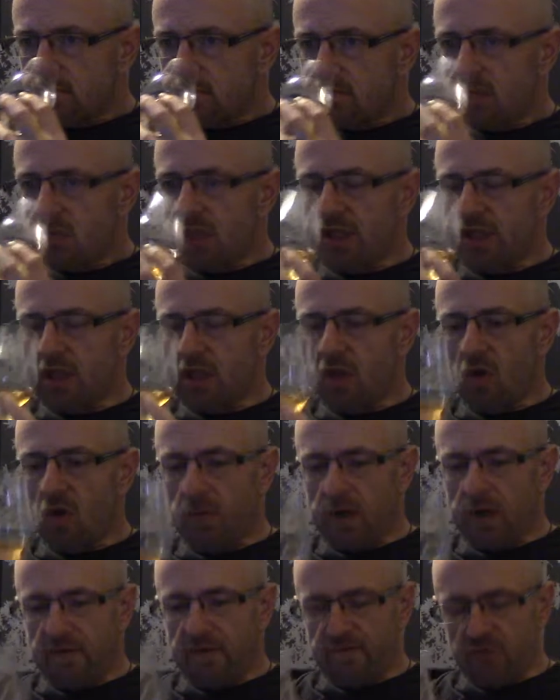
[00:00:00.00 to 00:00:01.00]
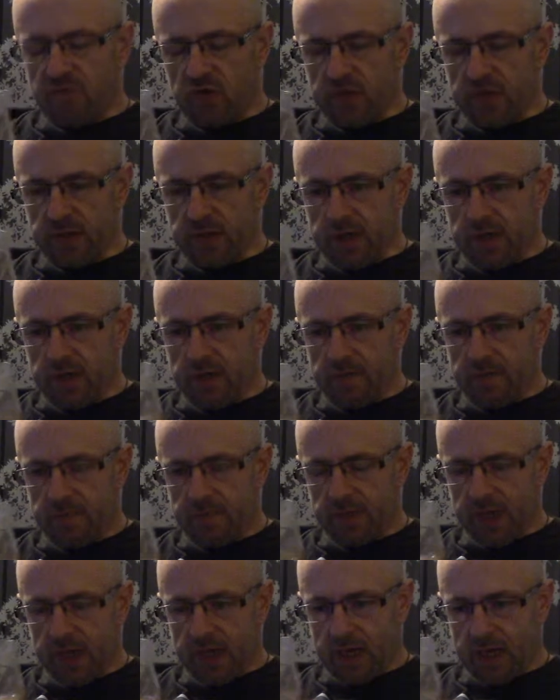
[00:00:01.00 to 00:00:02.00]
There's a little bit of fruit in there.
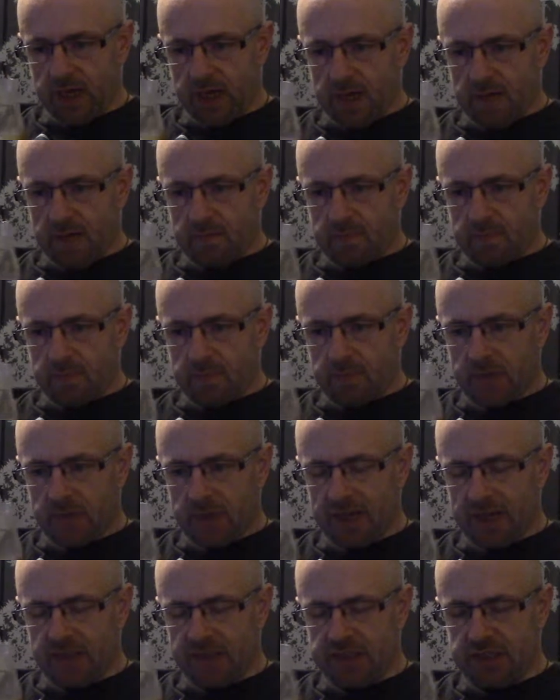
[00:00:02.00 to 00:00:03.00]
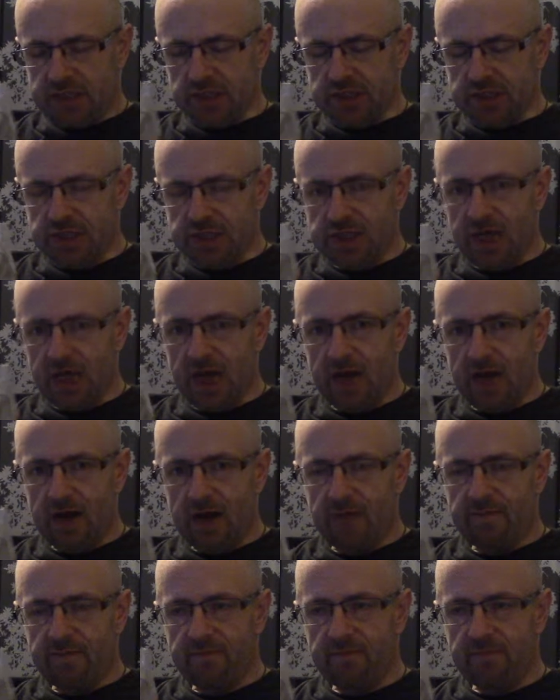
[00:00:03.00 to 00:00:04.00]
It doesn't
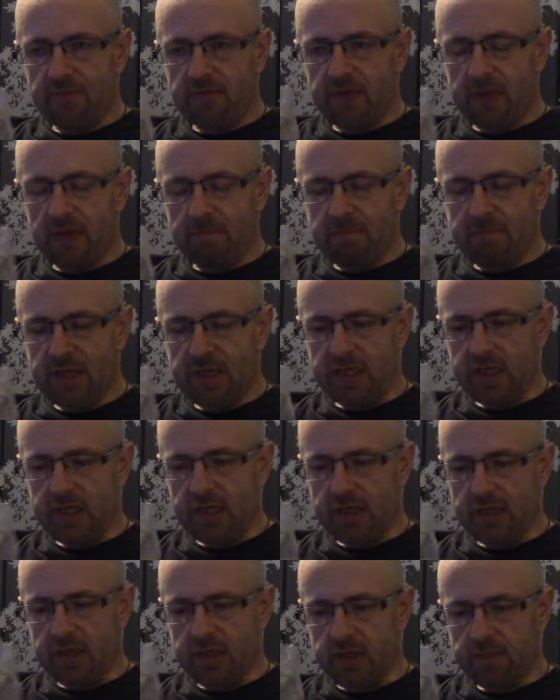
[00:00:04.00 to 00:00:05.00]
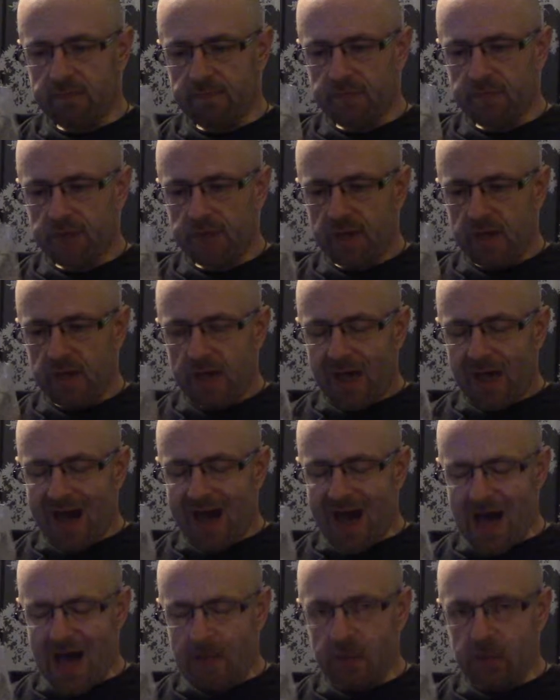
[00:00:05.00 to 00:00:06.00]
have the immediate
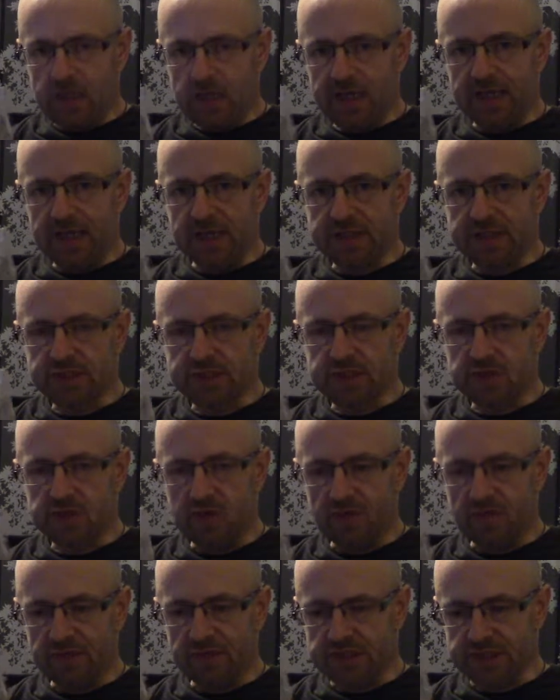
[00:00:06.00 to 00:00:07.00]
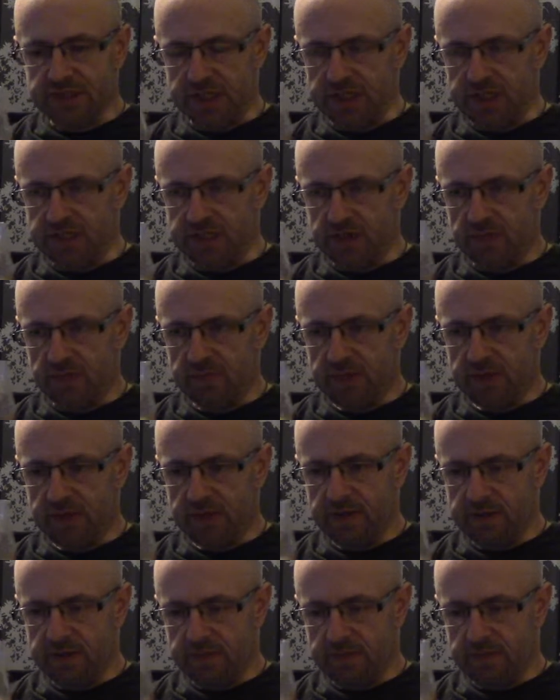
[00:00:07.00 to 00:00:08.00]
appliness of its sister.
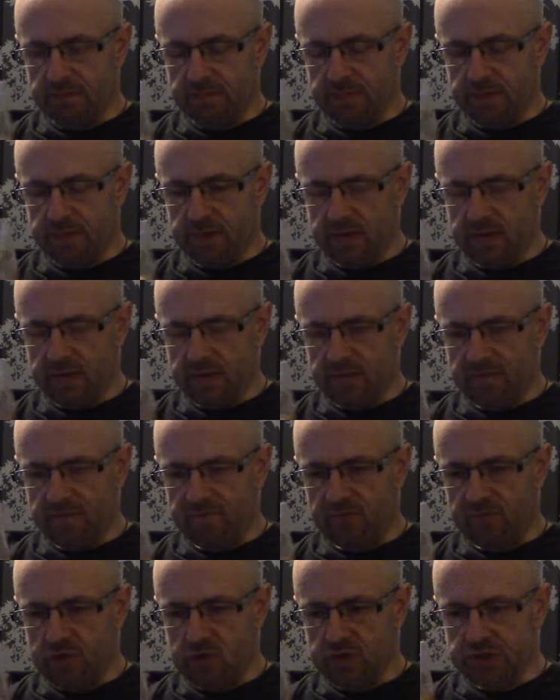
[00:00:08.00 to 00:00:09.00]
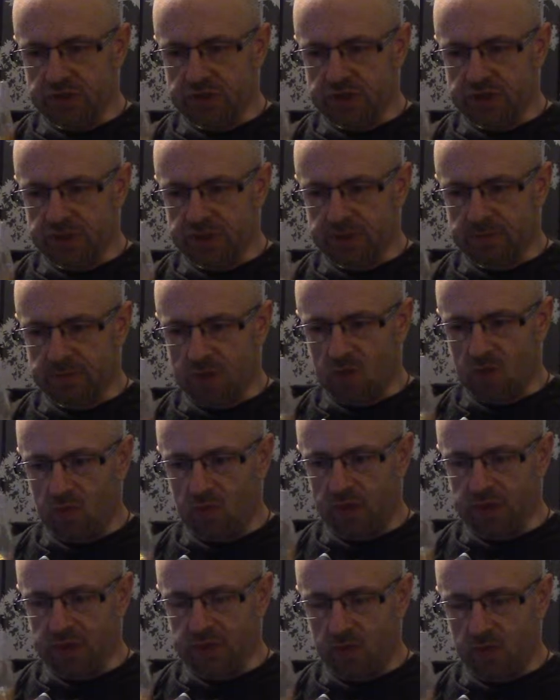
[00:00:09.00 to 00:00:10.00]
The fruit smell with
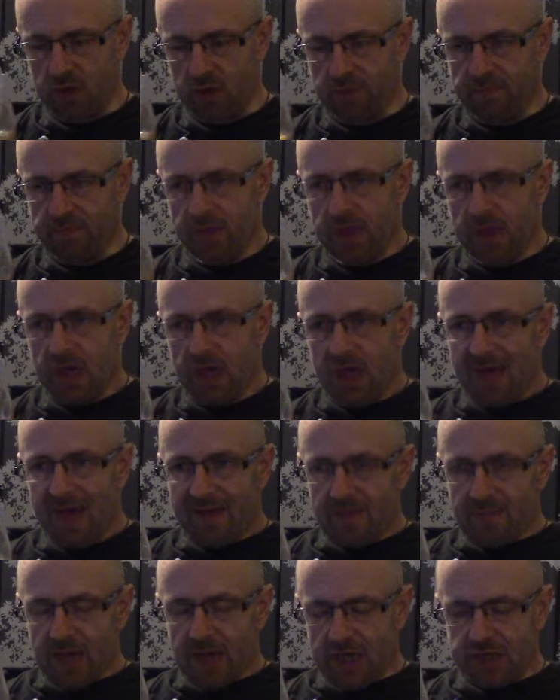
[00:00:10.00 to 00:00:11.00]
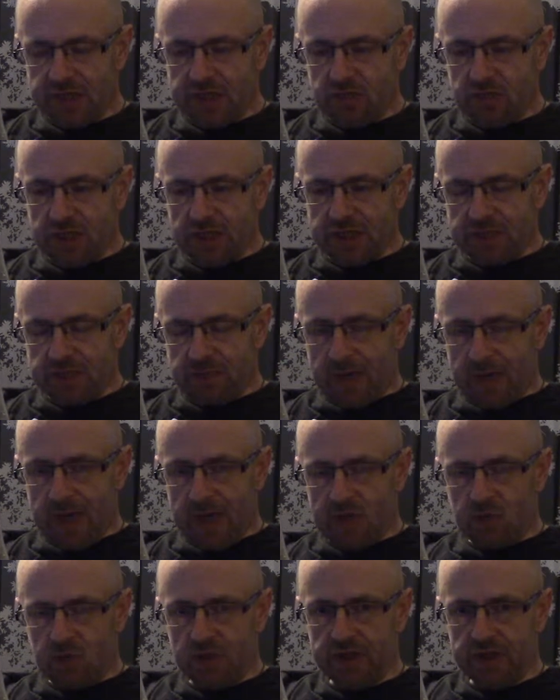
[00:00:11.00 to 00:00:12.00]
this one, as you would
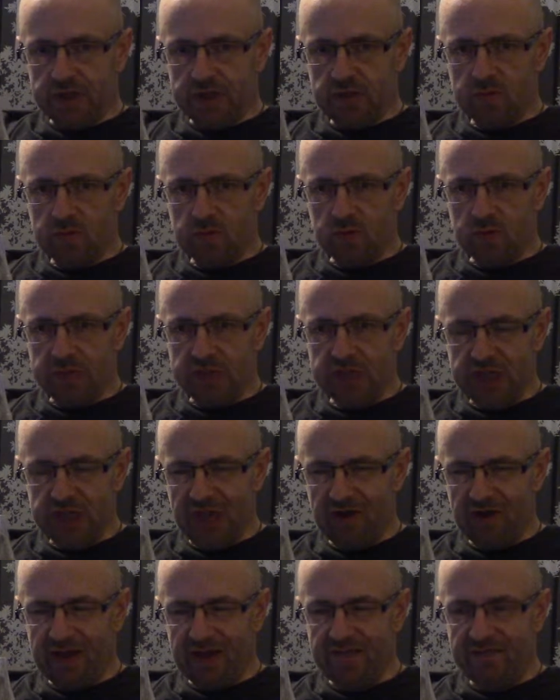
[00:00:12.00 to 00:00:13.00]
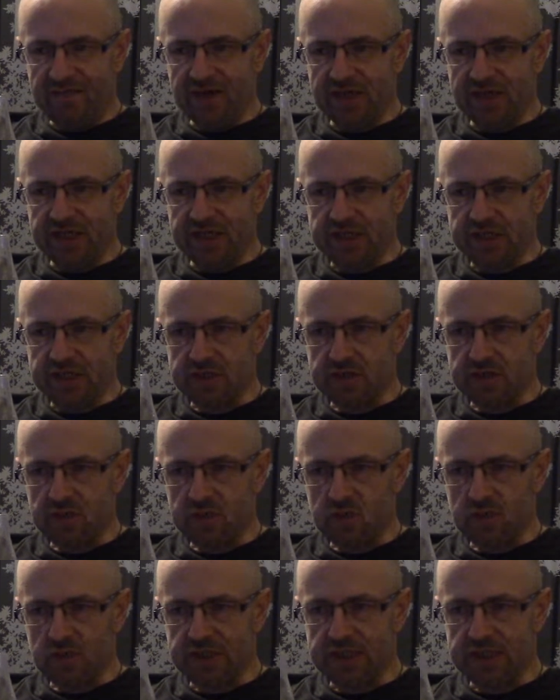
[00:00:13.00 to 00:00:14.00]
expect with sherry finished
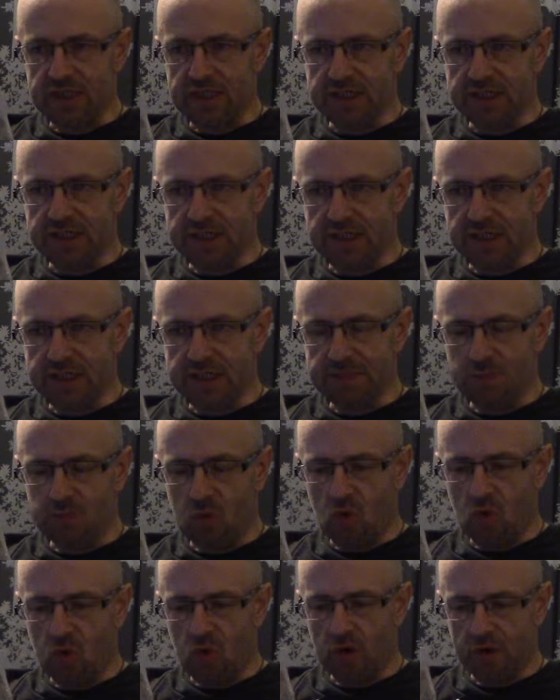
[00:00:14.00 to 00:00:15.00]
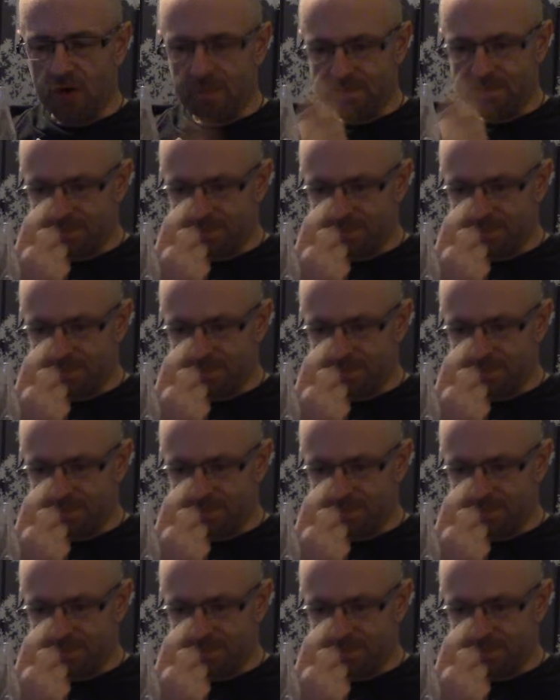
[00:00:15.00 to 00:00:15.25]
whiskies, is more